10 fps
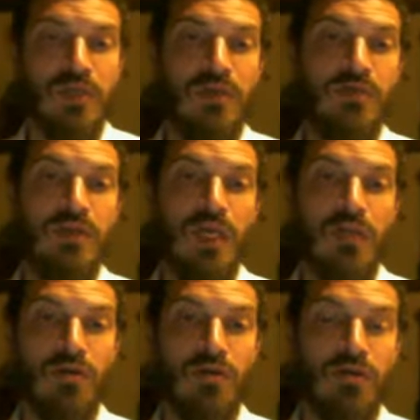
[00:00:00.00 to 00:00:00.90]
If you take the
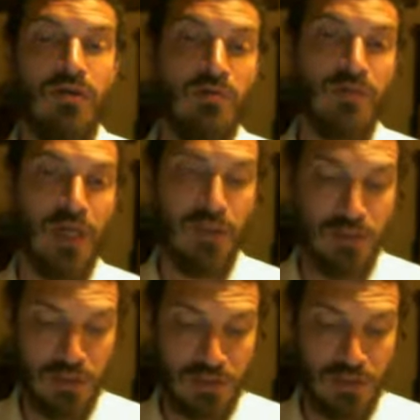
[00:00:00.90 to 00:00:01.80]
all rounding
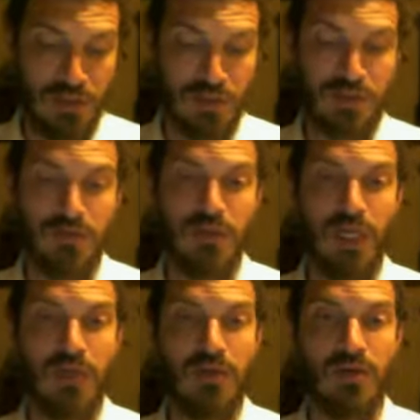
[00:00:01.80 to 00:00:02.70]
variables, you should
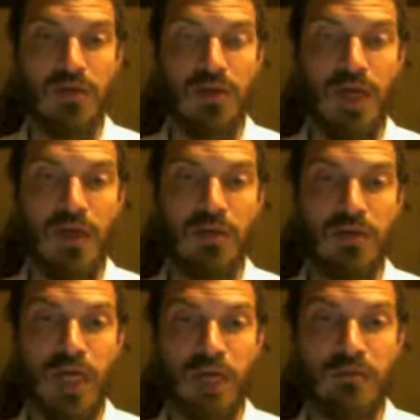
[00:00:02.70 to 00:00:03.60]
take it the
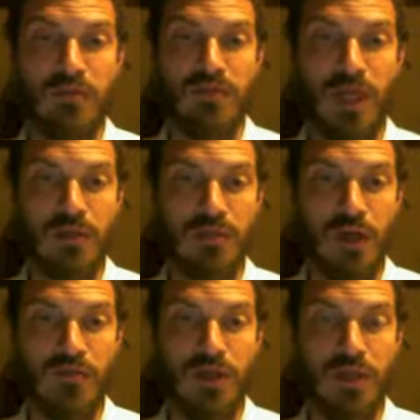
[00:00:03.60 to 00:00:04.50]
absolute value, how
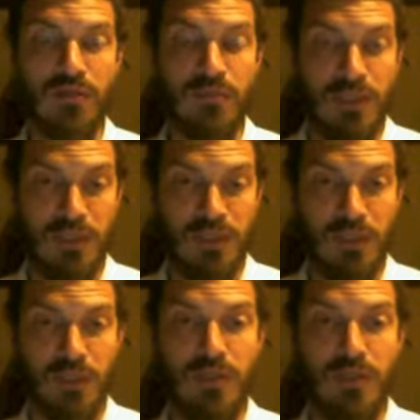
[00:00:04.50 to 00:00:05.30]
far it's from 60,